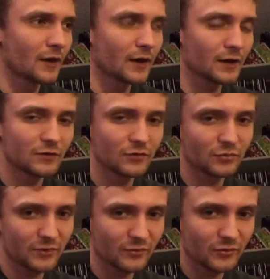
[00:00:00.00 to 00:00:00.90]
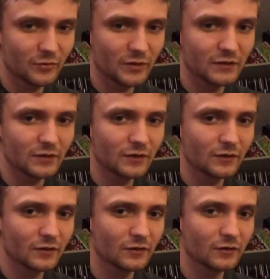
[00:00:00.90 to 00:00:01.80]
I had this one roommate that
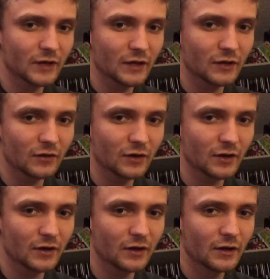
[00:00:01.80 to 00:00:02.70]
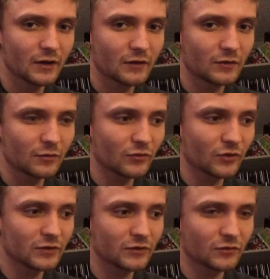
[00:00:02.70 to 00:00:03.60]
literally had a dog that was
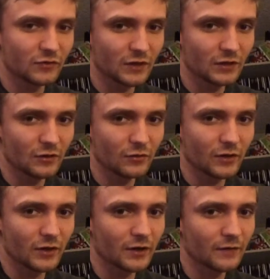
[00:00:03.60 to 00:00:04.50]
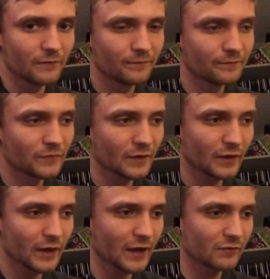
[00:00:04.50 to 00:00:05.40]
like this dingo dog,
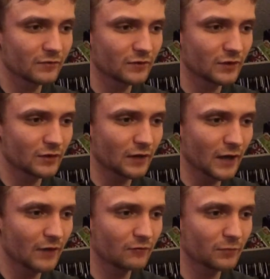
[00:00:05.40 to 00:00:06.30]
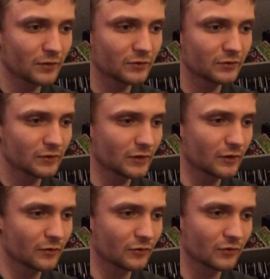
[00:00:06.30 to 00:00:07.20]
like half of a ding- half part
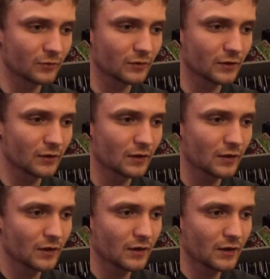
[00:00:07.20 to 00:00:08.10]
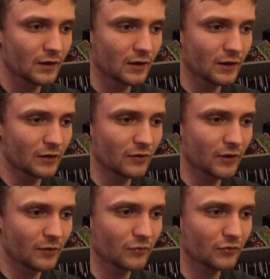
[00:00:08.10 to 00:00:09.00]
dingo or something, and
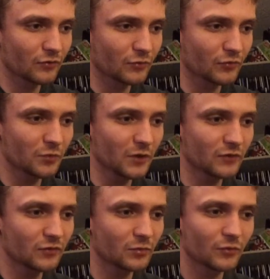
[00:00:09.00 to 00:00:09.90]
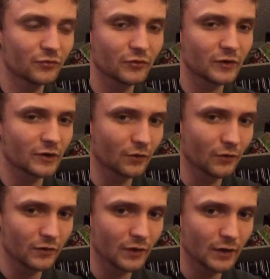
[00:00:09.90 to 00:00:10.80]
I was responsible for it all
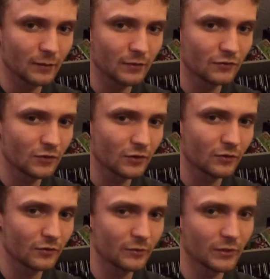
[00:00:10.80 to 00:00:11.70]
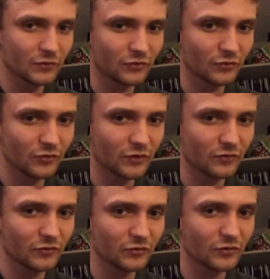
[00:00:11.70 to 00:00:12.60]
the time, even though it makes no
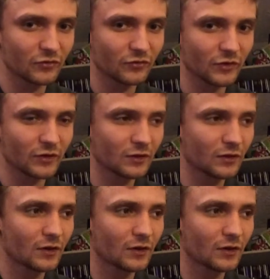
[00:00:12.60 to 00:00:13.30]
sense just because, like,